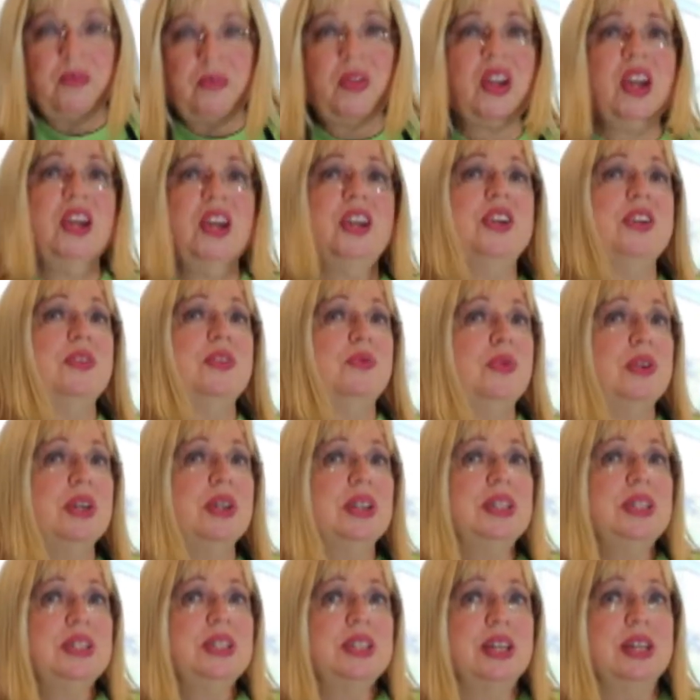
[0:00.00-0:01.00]
You can
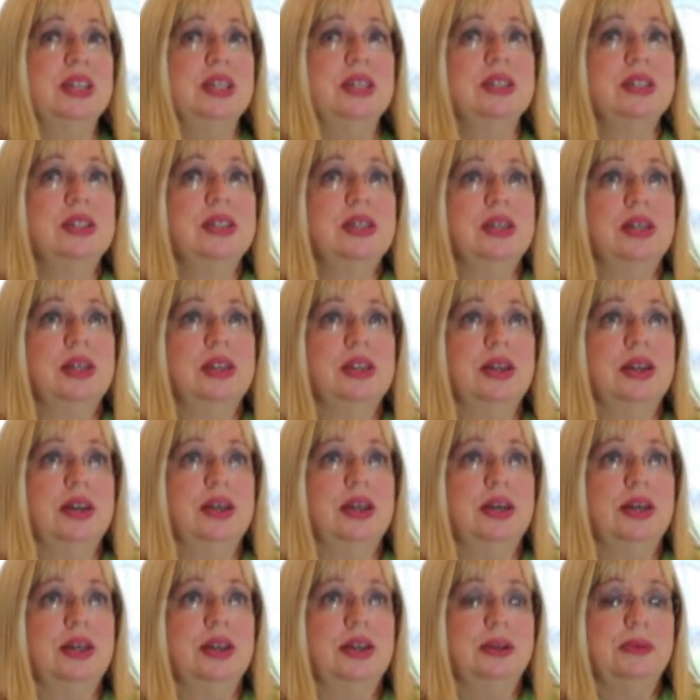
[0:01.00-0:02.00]
really taste
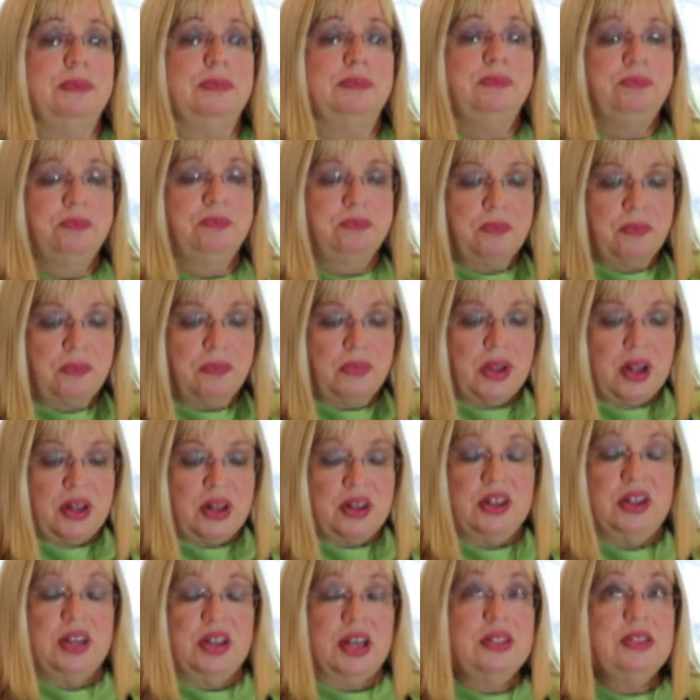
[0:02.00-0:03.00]
the
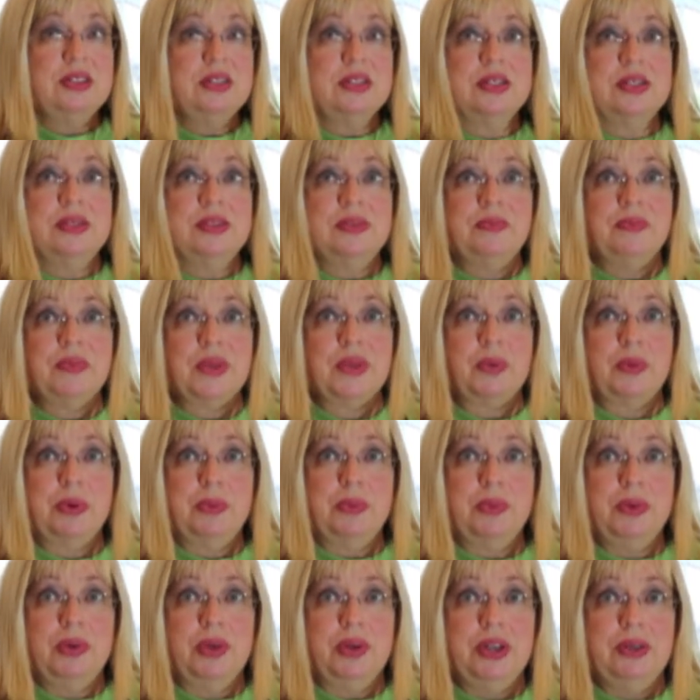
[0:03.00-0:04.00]
nuts that we
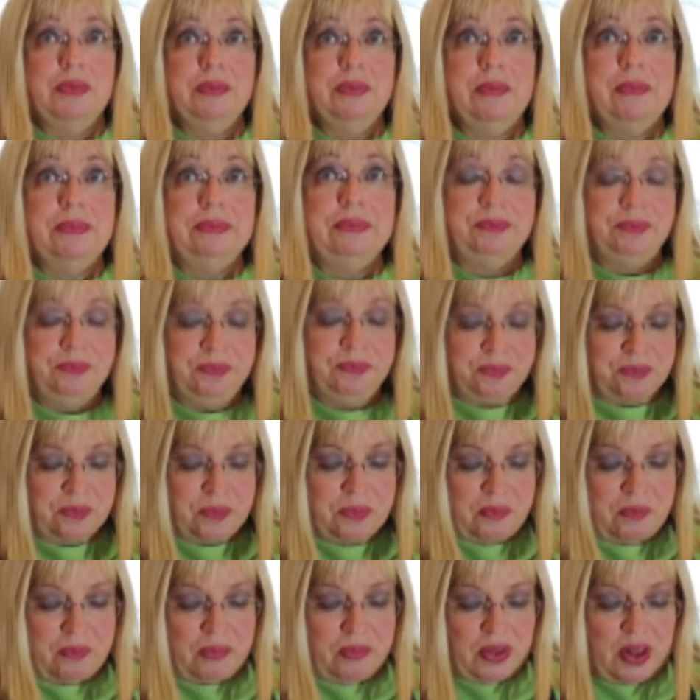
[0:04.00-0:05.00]
put in,
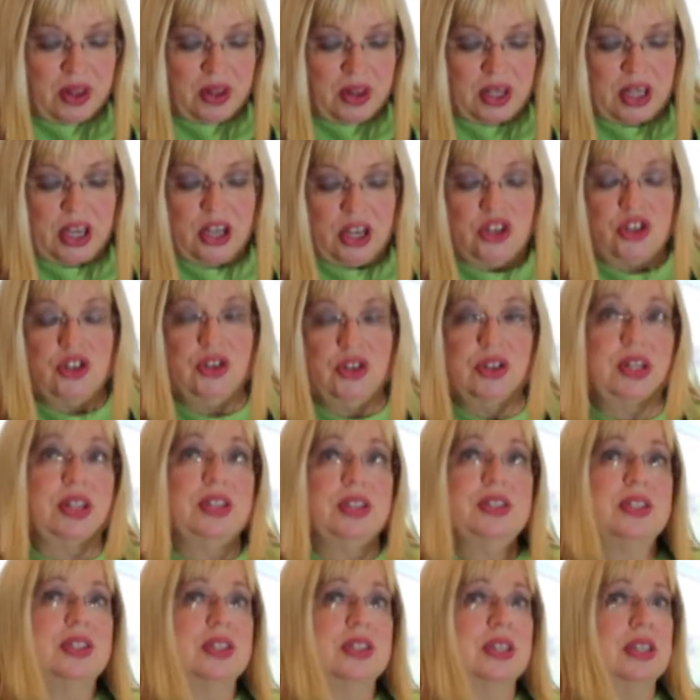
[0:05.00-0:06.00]
the cashew
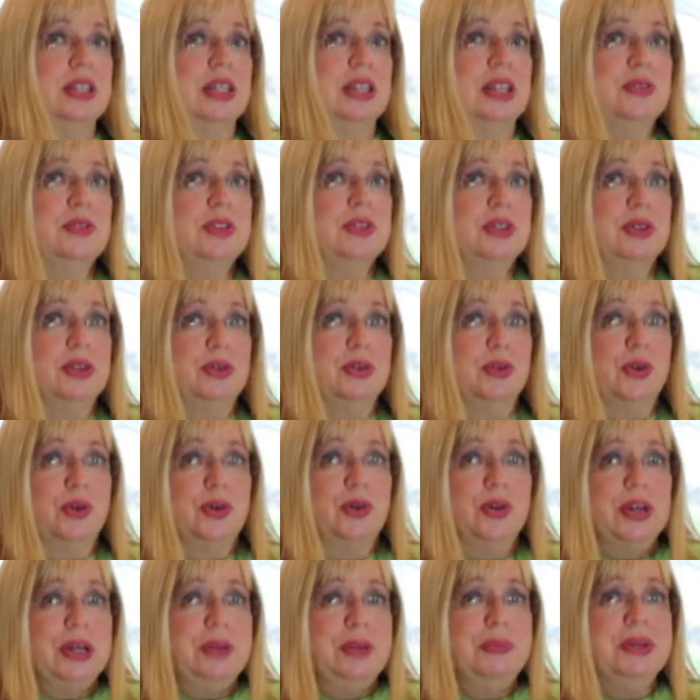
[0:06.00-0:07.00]
nuts. It leaves a little
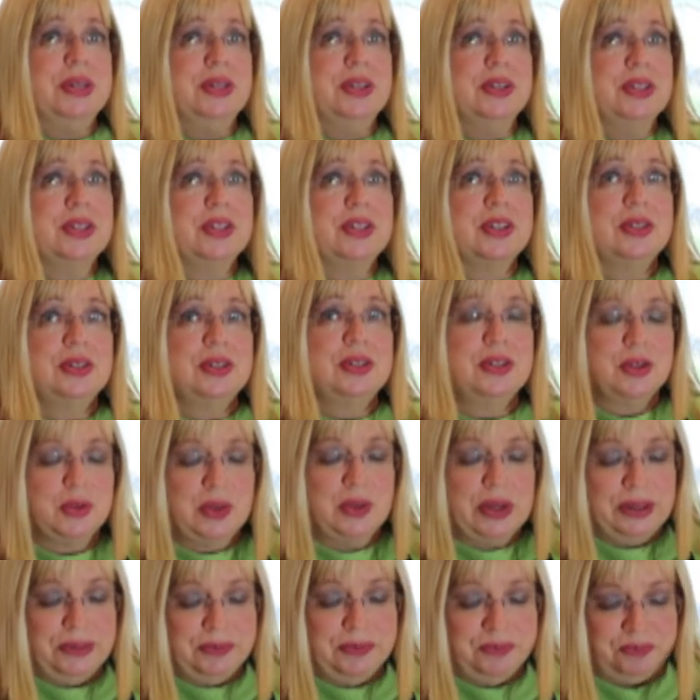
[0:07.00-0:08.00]
creaminess as
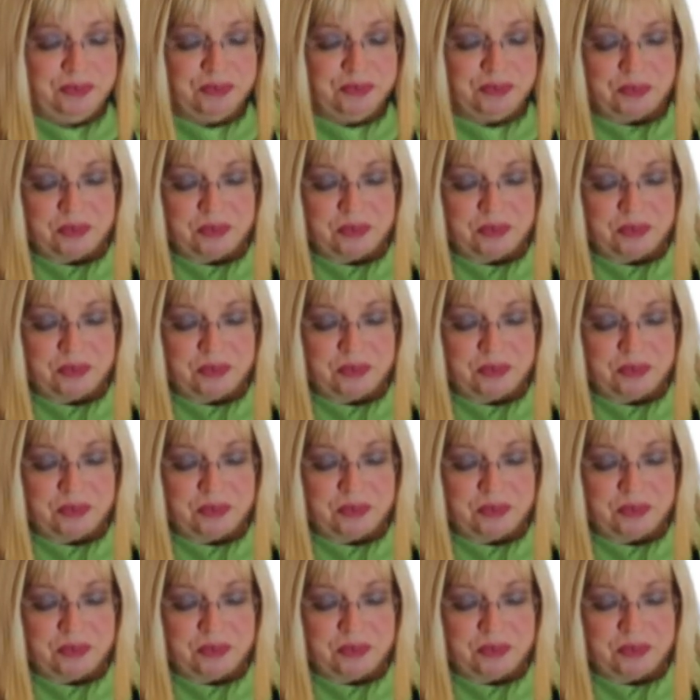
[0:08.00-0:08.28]
well.